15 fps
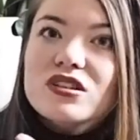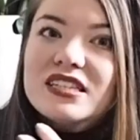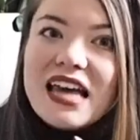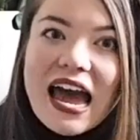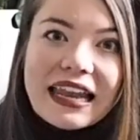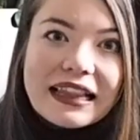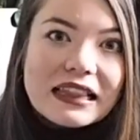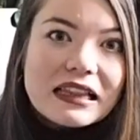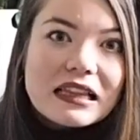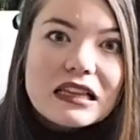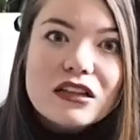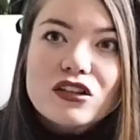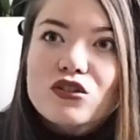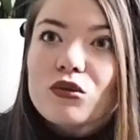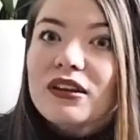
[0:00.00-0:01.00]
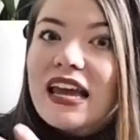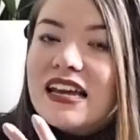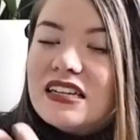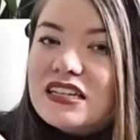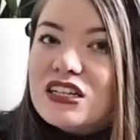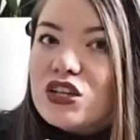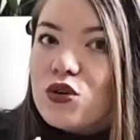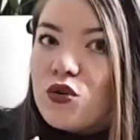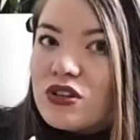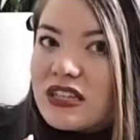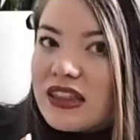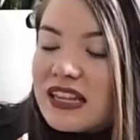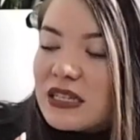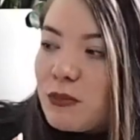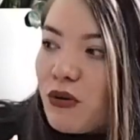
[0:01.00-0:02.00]
saddles or Lady Diors
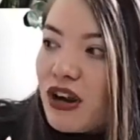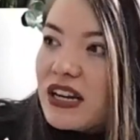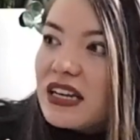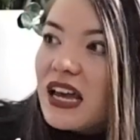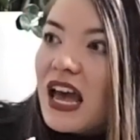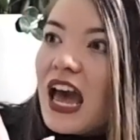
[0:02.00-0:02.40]
in this print.